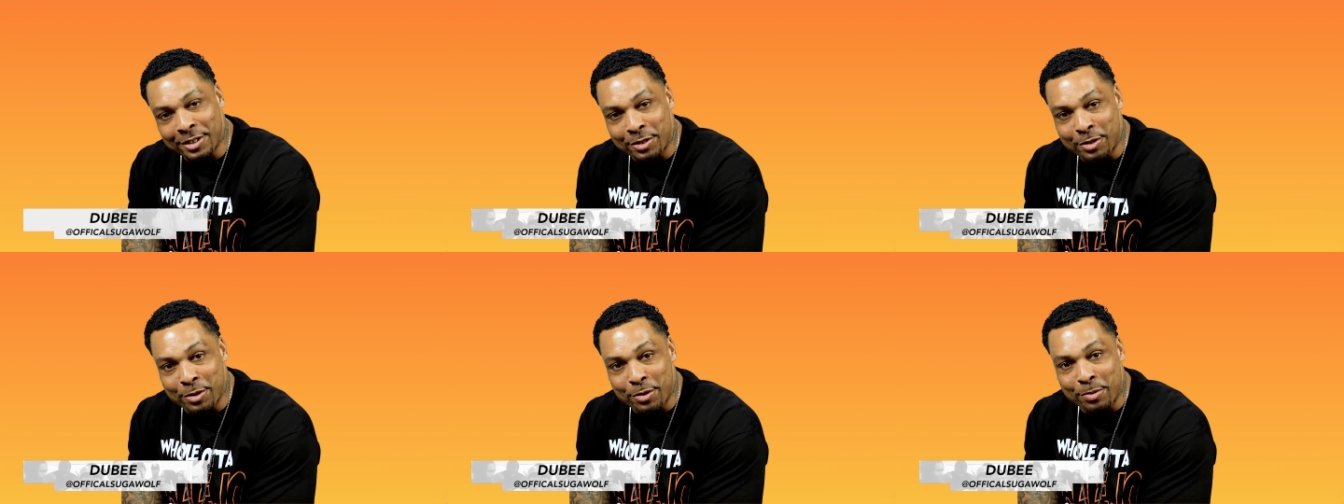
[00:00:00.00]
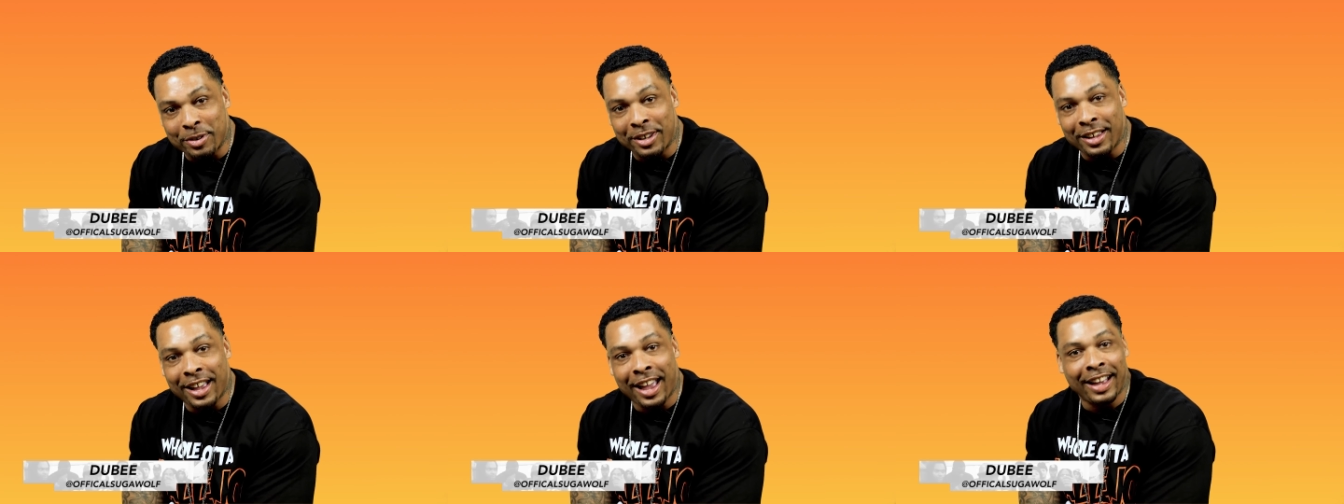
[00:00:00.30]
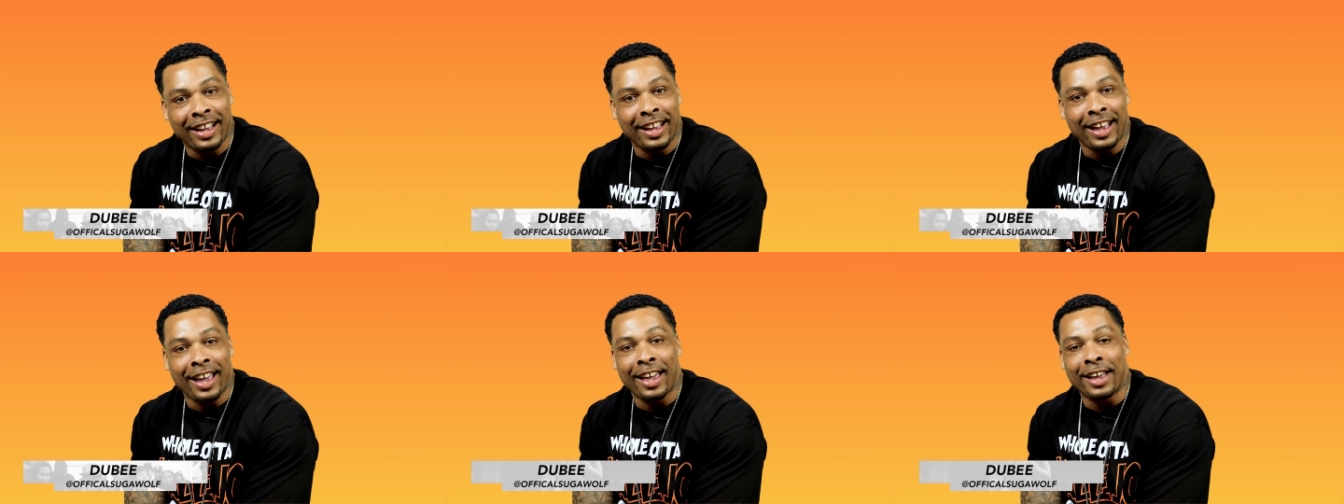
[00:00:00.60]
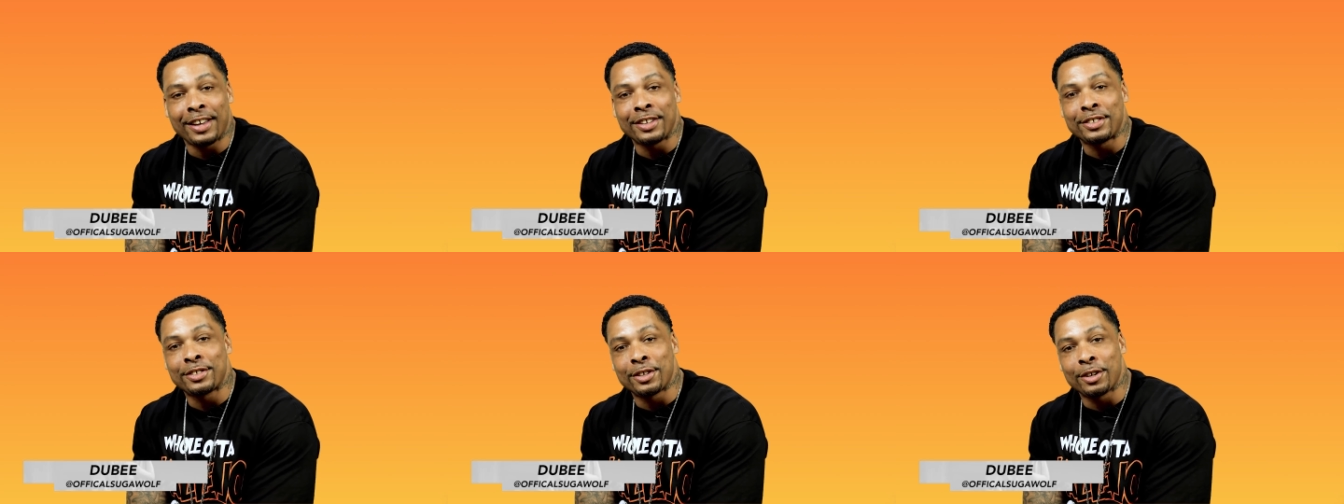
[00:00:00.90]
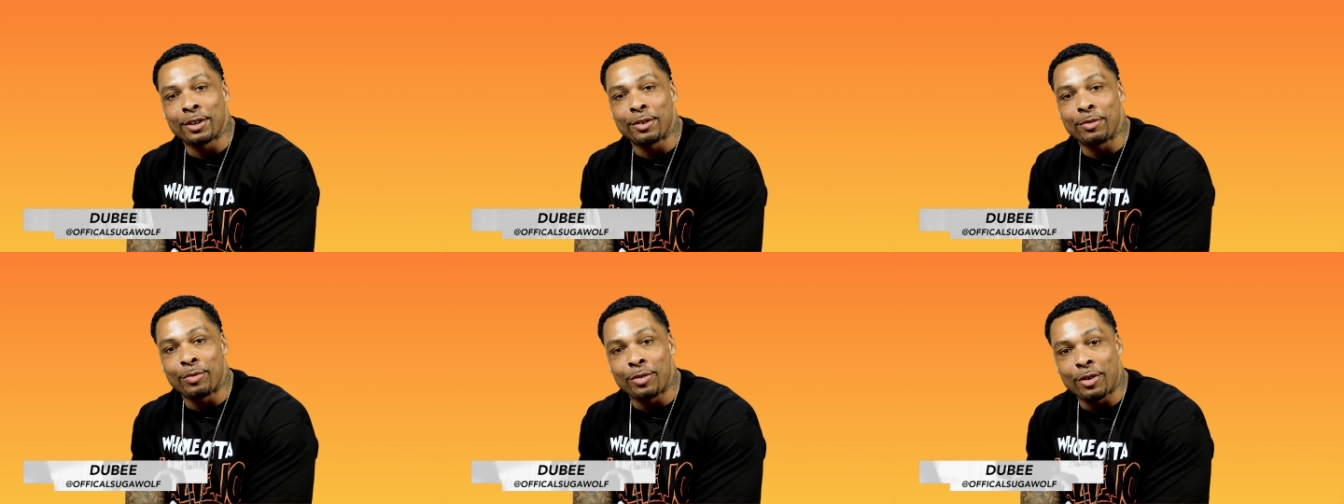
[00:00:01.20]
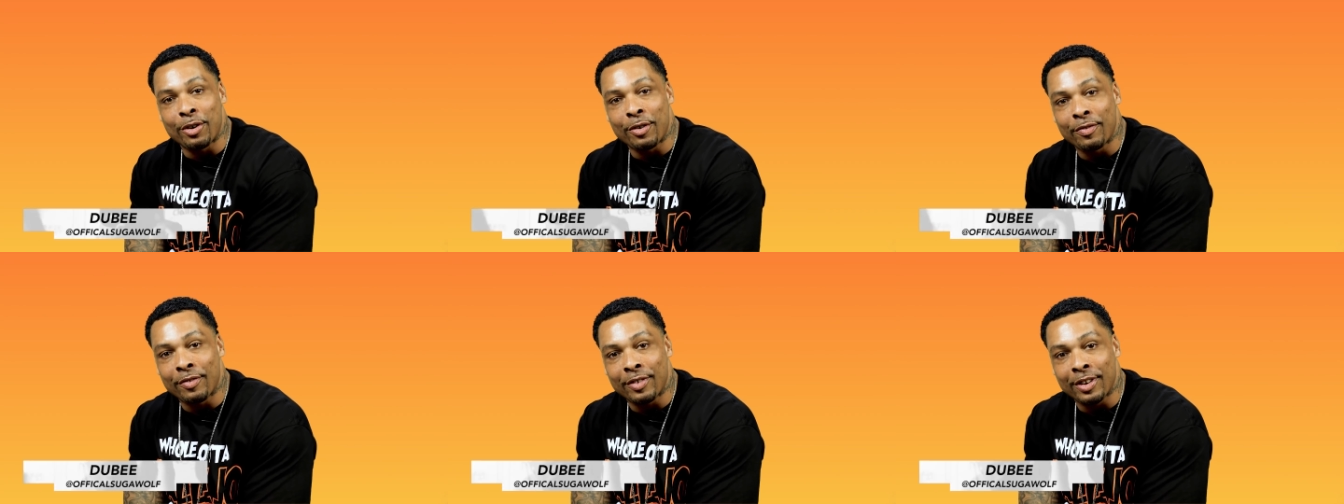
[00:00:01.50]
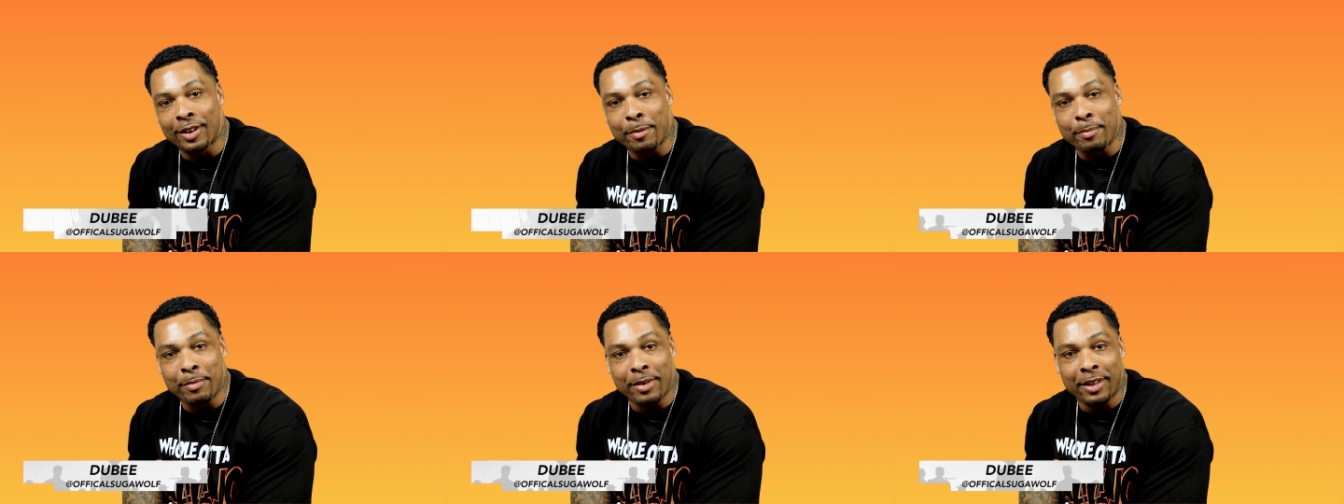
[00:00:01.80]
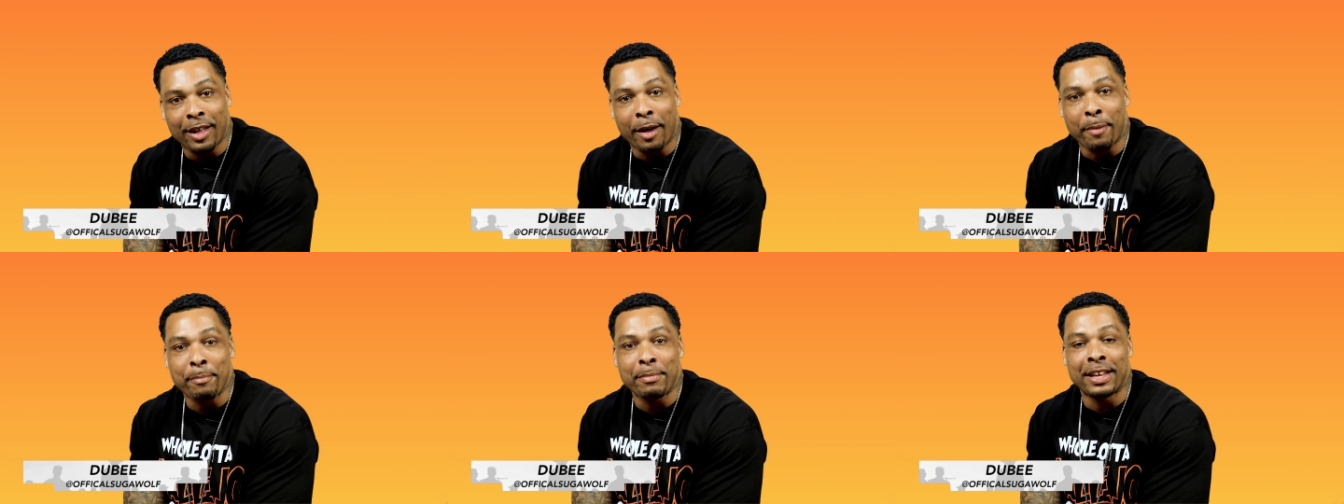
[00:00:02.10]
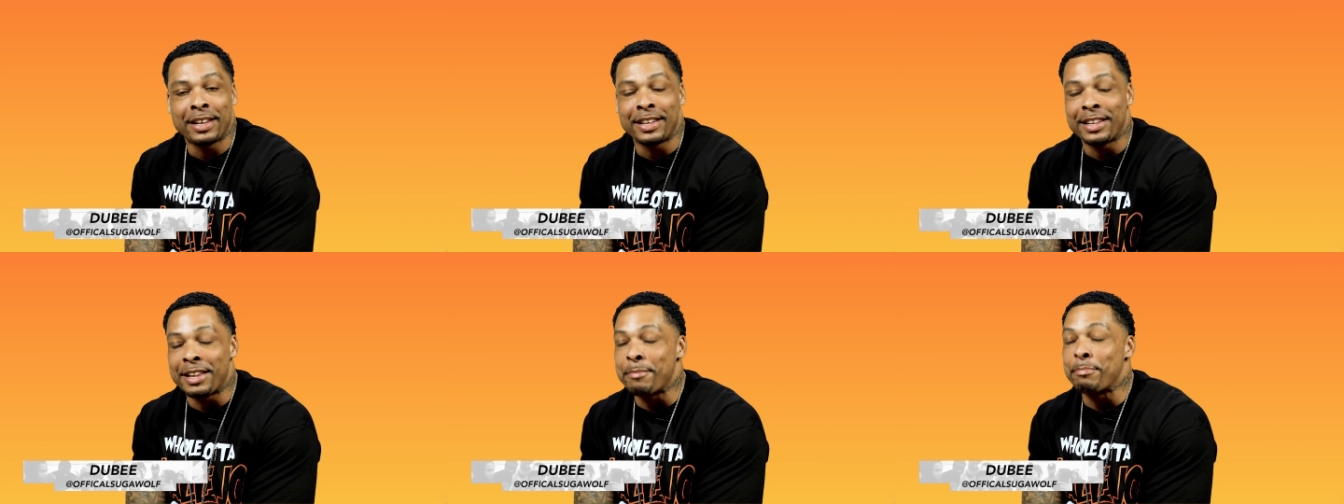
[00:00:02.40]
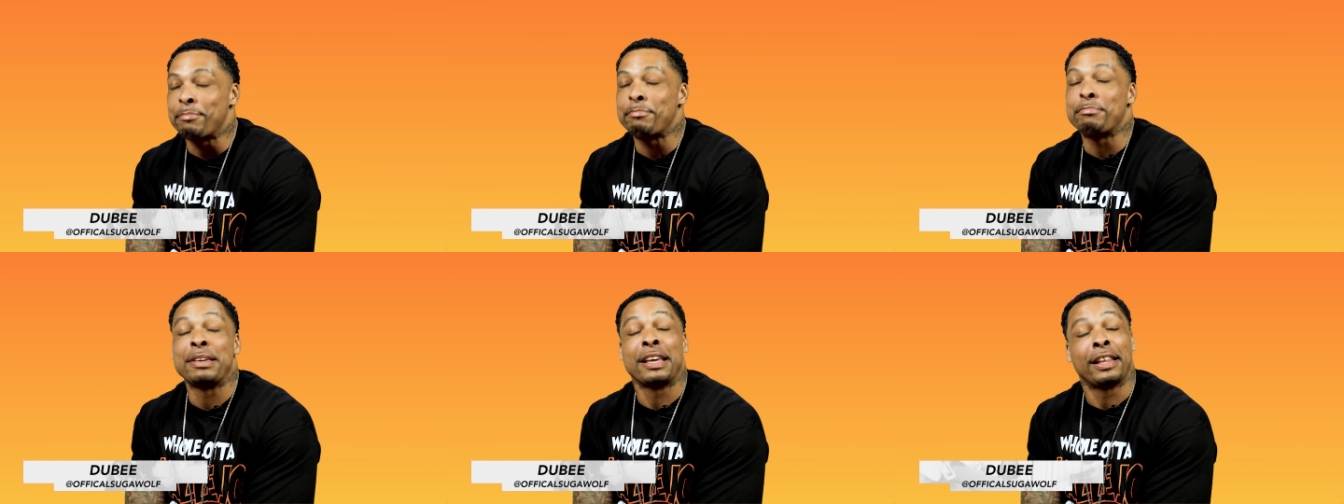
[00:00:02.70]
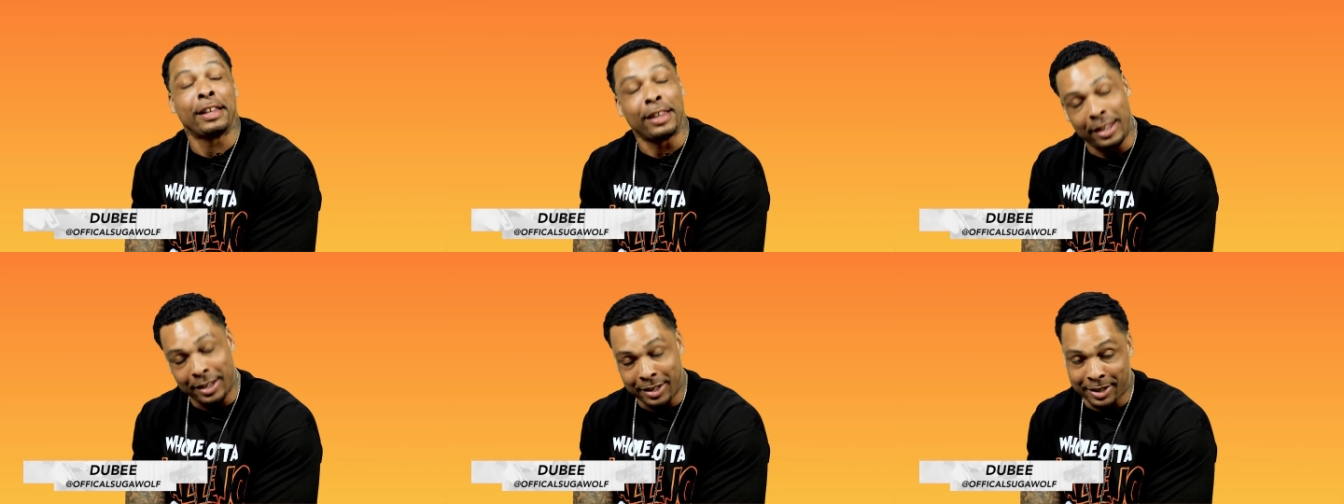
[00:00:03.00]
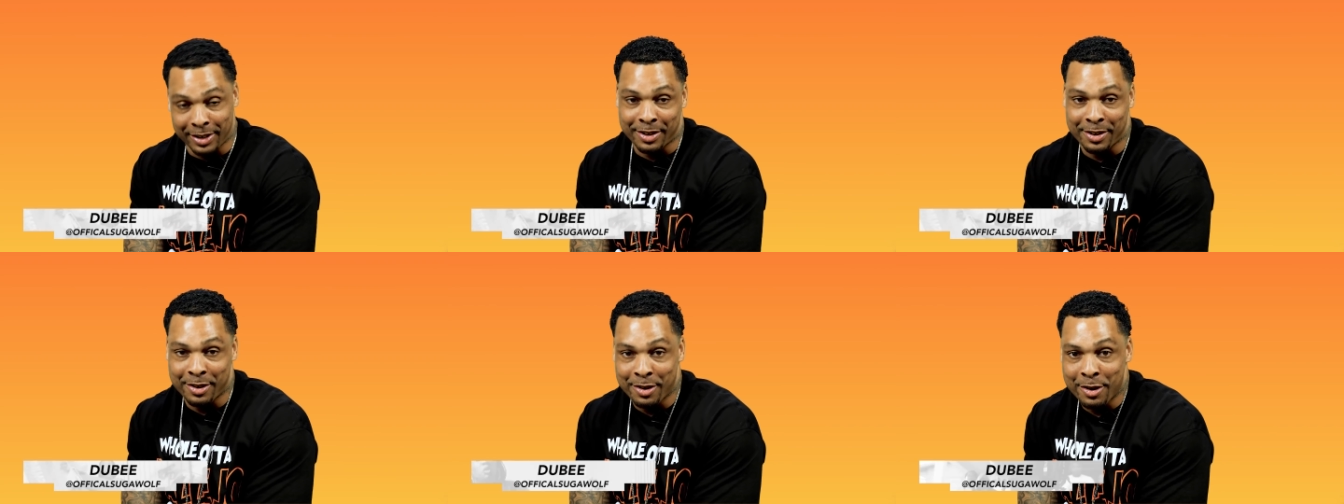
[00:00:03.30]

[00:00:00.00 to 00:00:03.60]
Dubee aka Sugawolf, and I'm, I'm in the building